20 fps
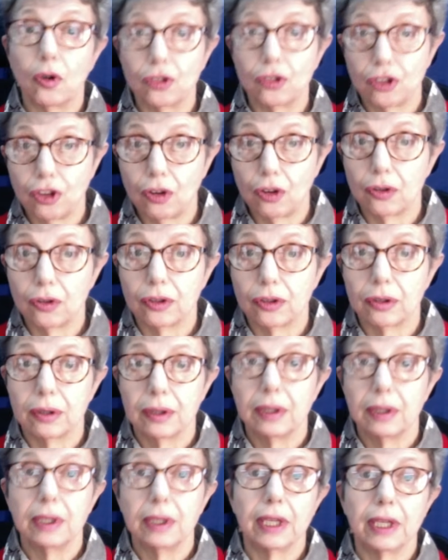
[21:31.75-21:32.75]
or should
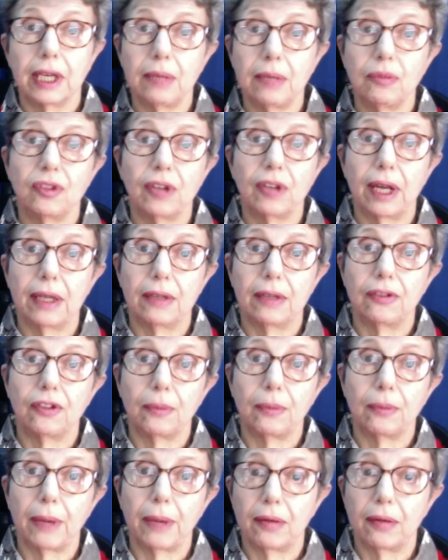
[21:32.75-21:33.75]
keep
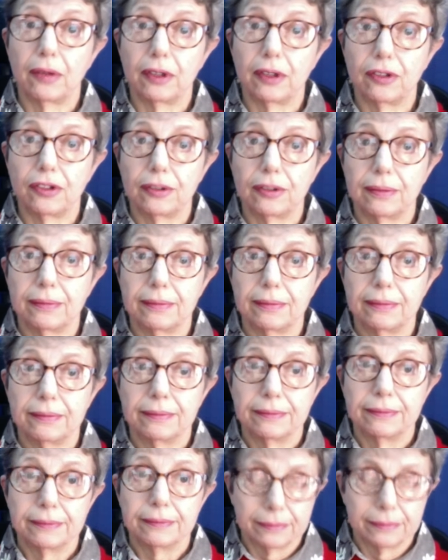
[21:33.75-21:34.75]
silent about this.
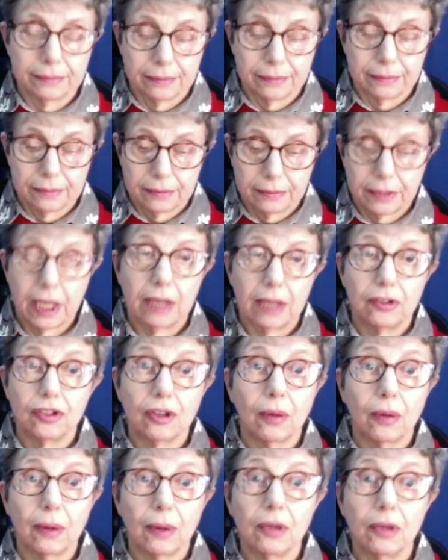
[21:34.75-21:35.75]
And
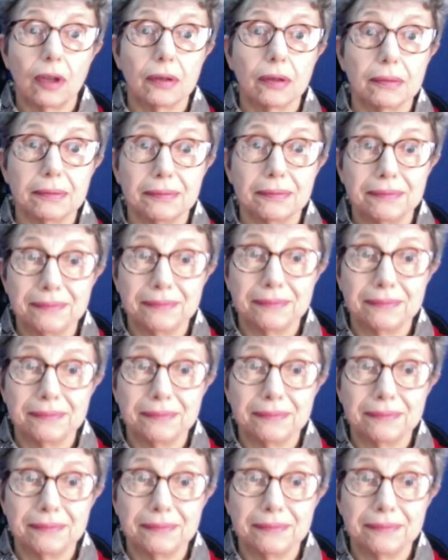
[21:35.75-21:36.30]
so I'm not.